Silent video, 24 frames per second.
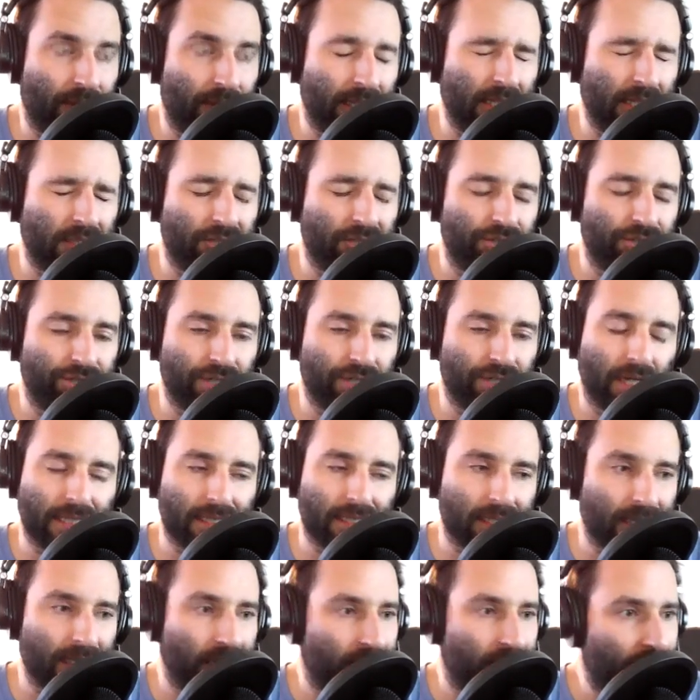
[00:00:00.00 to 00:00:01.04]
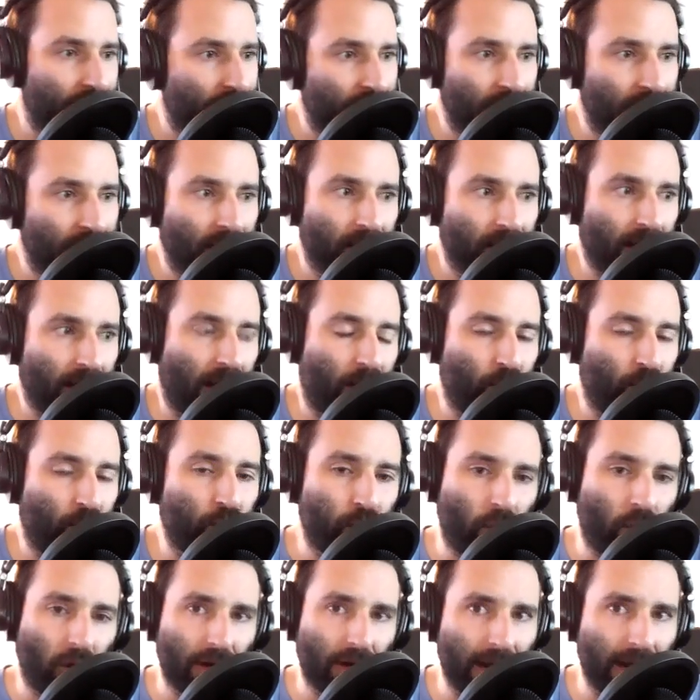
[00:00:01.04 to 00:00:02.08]
but he just got
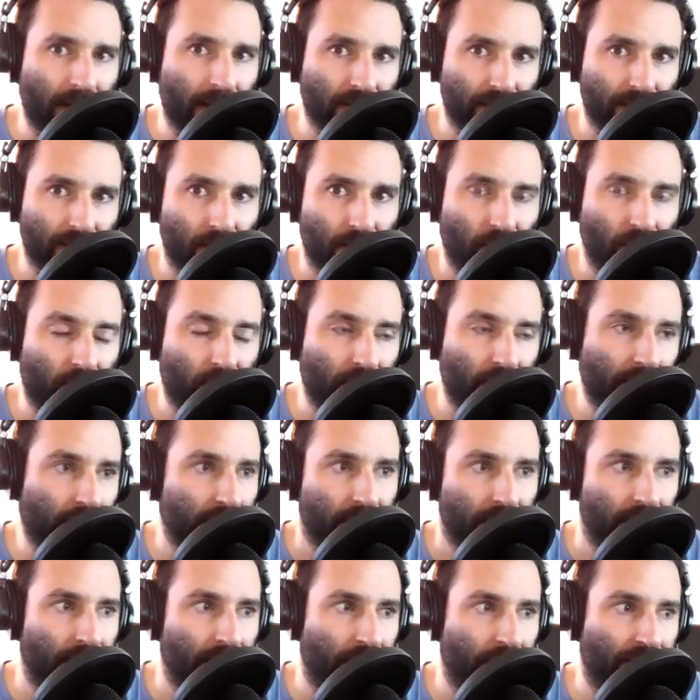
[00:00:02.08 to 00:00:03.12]
worn out so quickly.